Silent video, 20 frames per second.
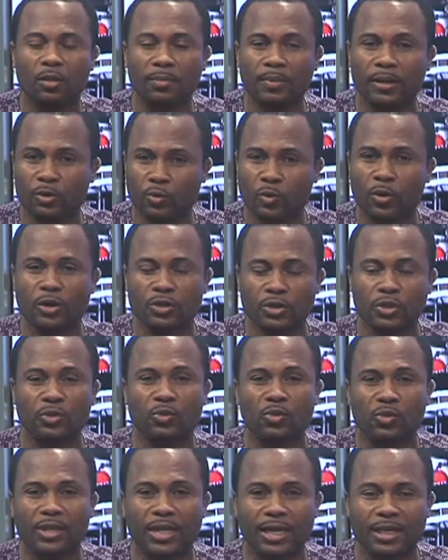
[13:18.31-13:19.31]
But we also
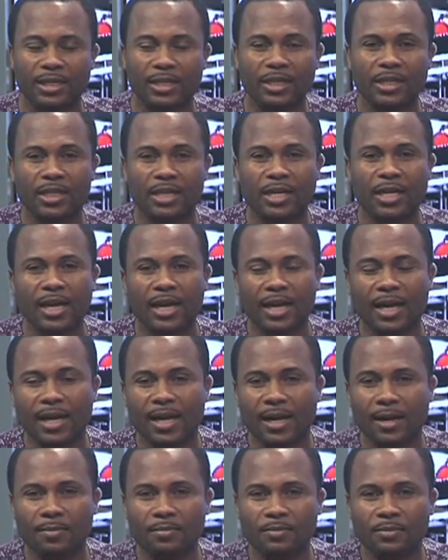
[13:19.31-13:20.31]
know that
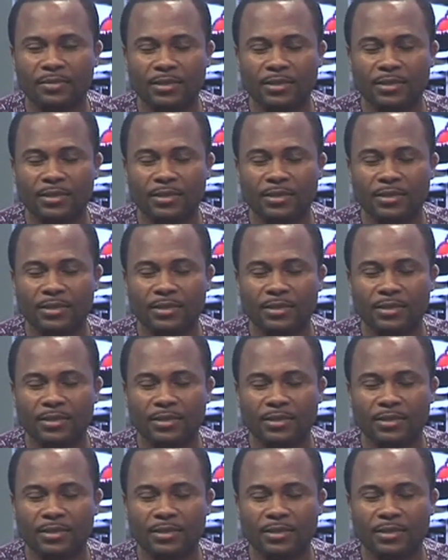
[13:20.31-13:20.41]
um,